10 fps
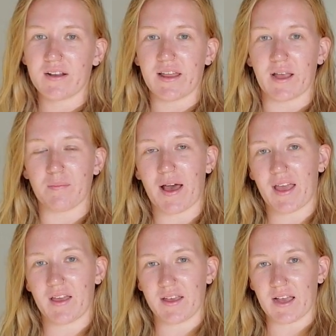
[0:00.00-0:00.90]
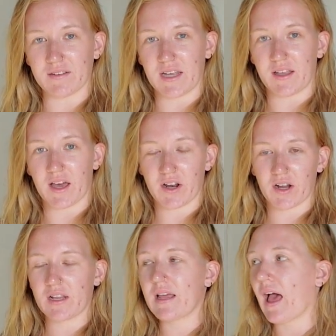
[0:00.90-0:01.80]
Like my gelding
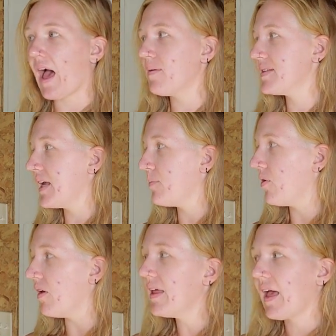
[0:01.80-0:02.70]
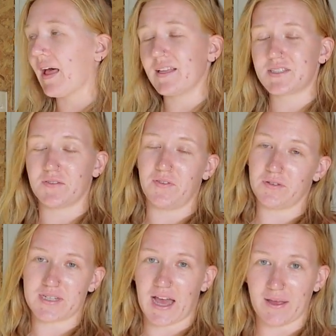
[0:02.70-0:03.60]
Gunner, I was able at least a
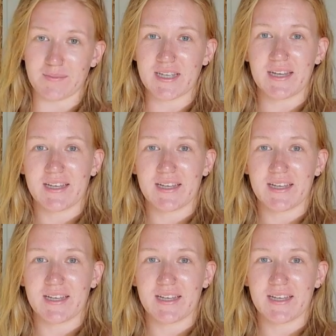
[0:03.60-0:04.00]
few times